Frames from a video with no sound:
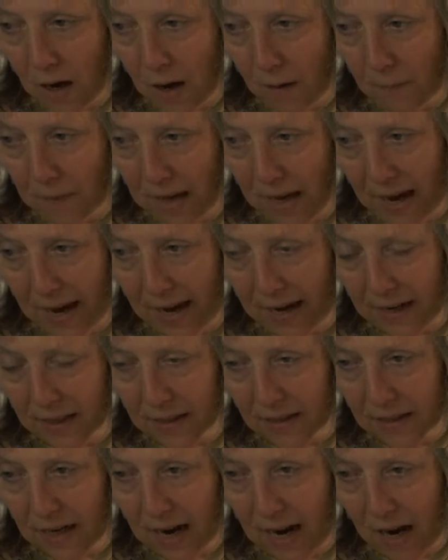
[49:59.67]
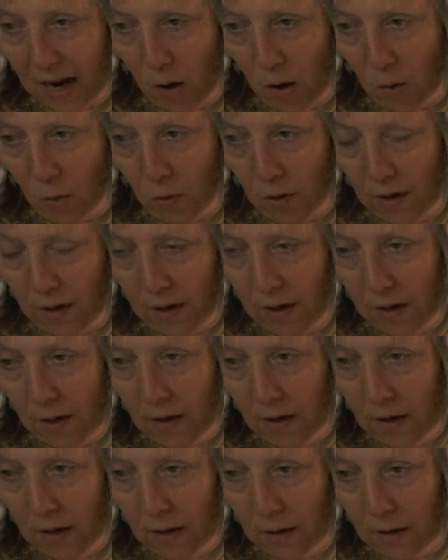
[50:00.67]
uh, Kat, how
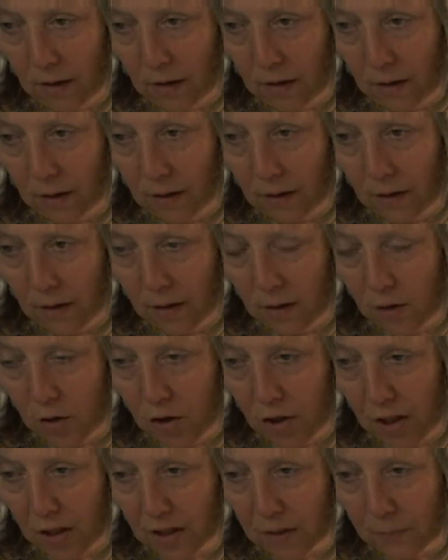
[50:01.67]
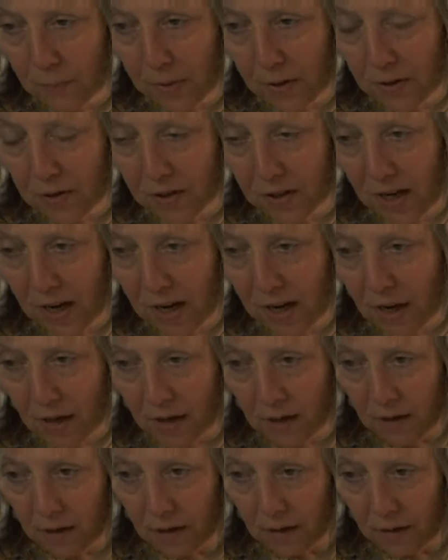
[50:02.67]
just
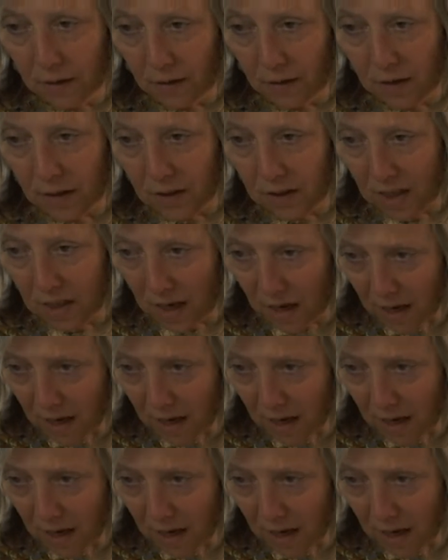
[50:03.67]
putting the